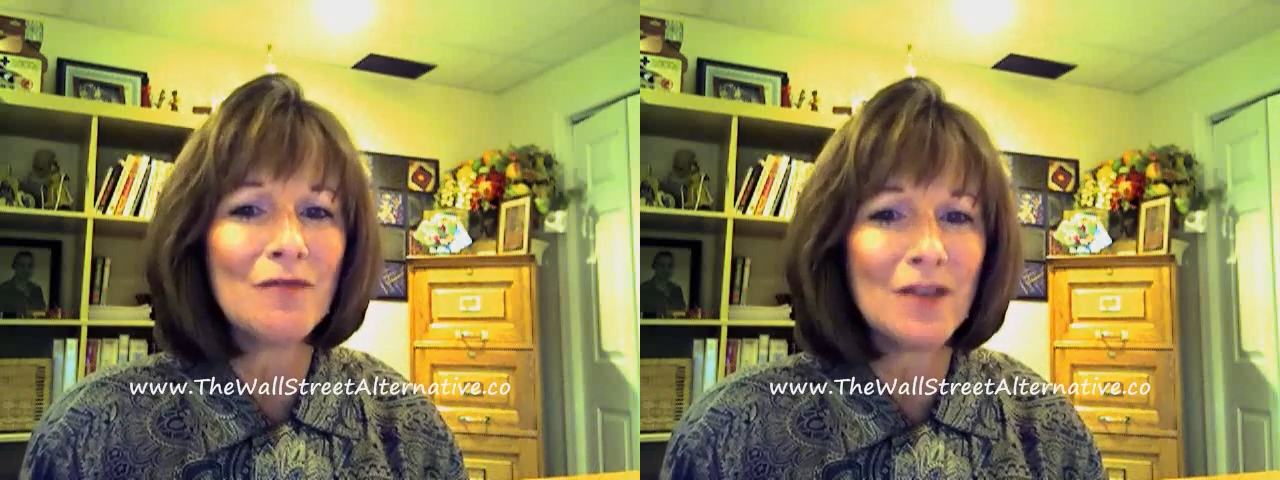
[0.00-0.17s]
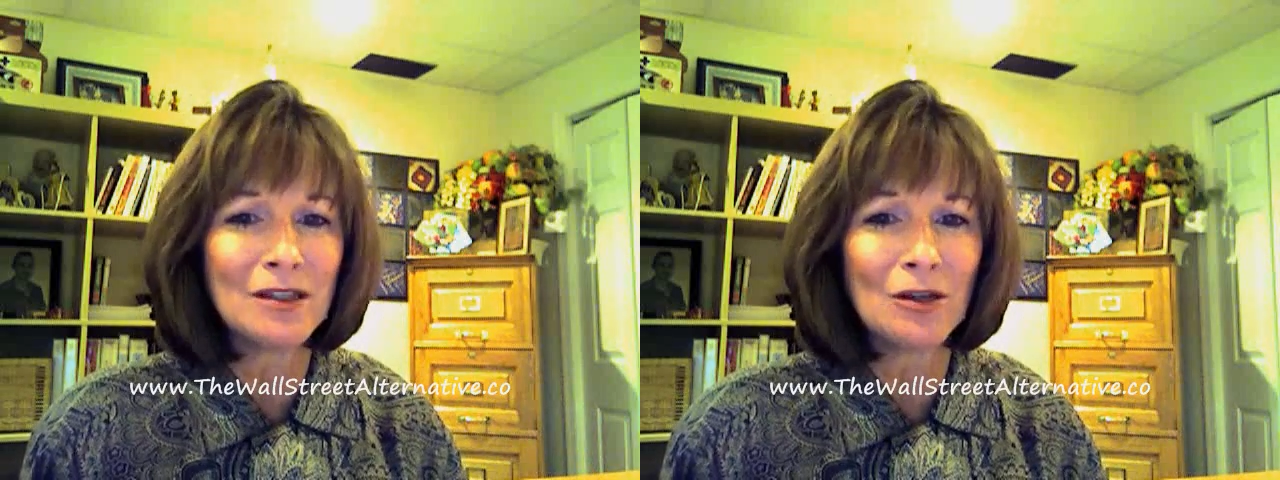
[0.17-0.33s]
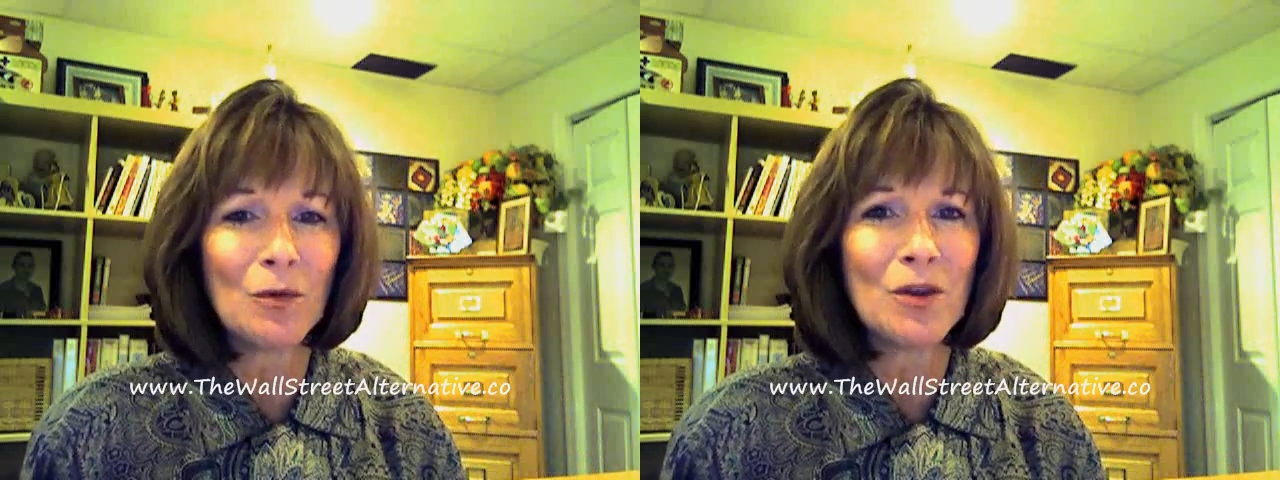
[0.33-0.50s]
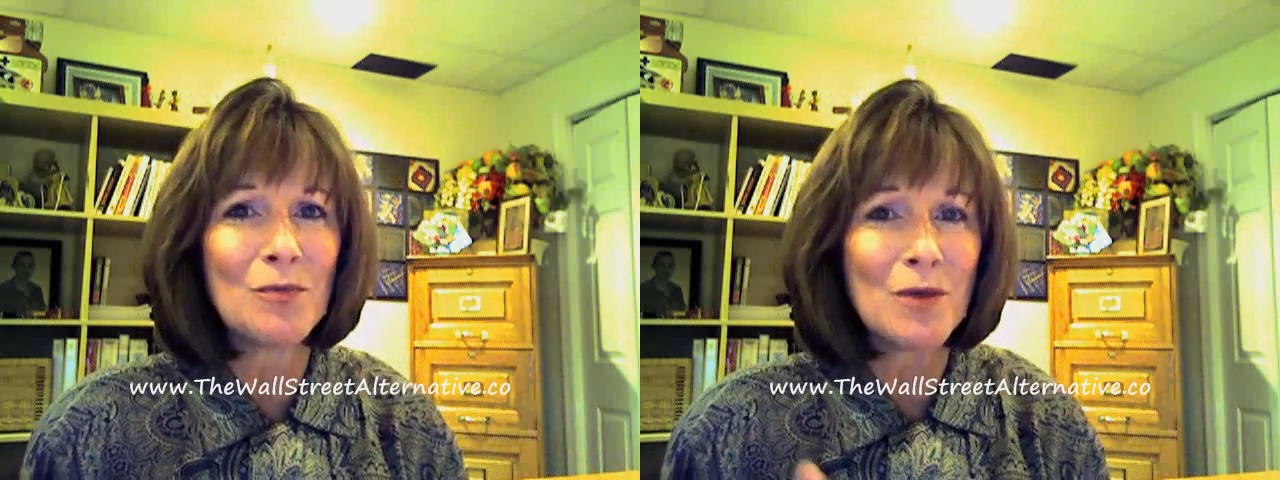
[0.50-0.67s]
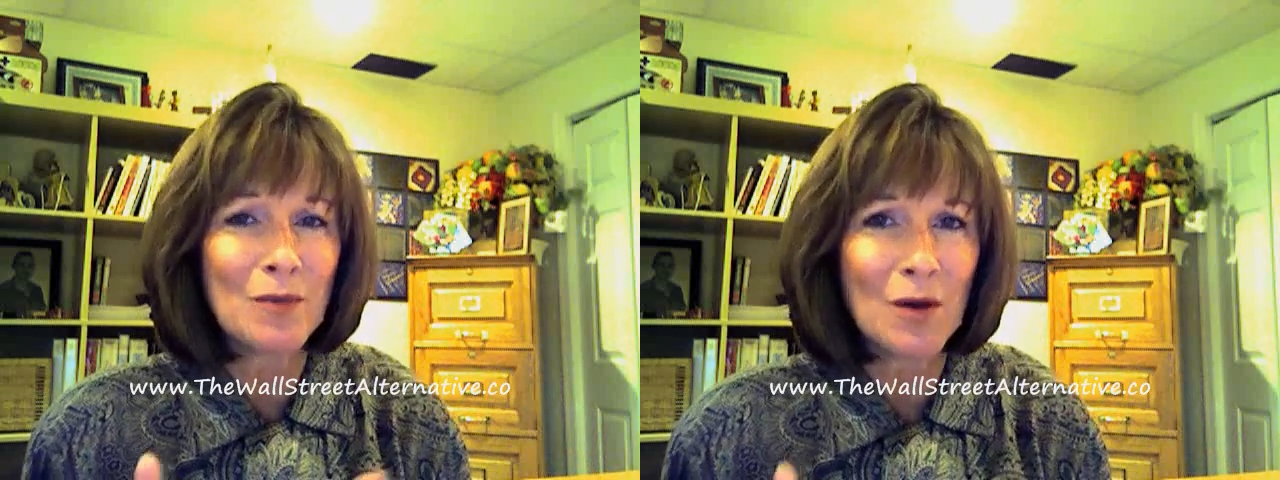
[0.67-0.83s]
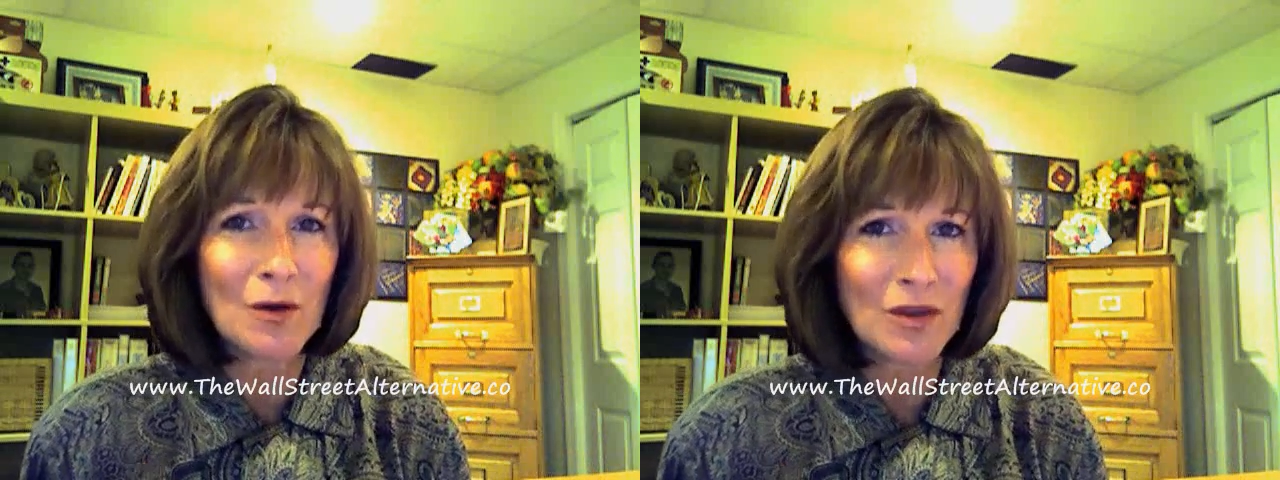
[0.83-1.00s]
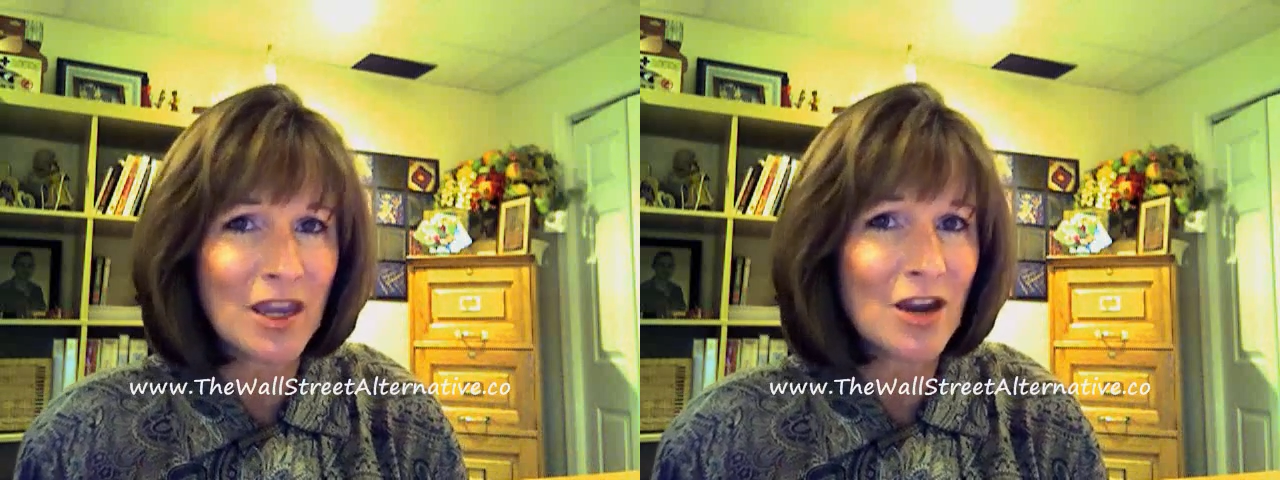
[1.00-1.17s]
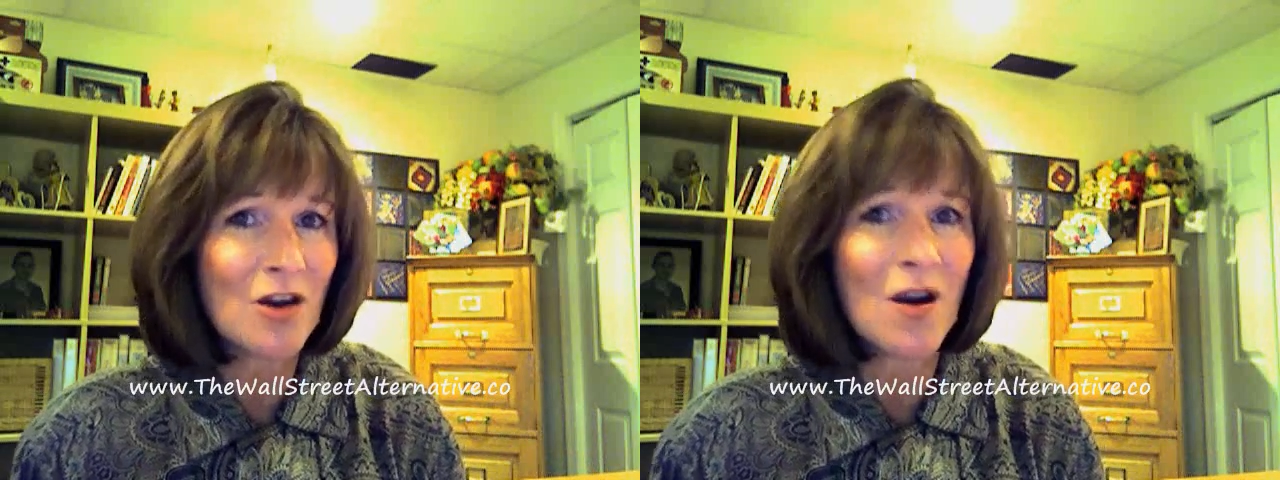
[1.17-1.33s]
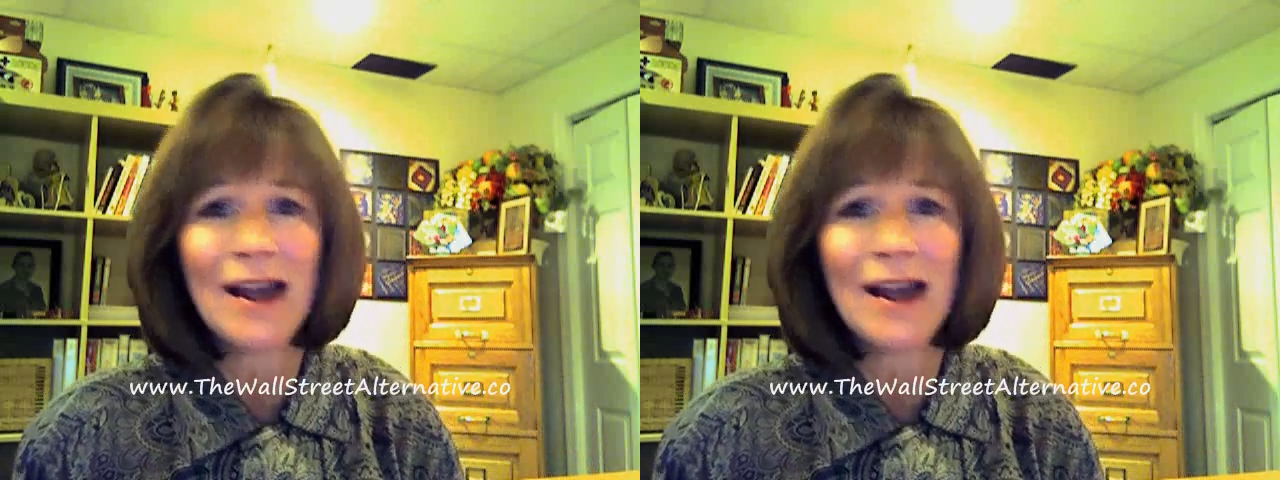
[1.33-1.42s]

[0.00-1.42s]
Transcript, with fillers: visit with me both here